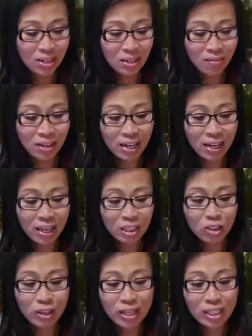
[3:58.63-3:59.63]
I've got
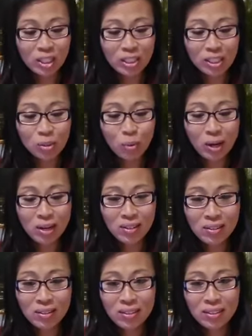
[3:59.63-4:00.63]
hydrangeas as
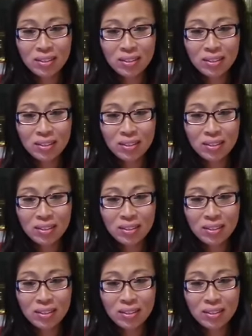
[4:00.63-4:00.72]
well.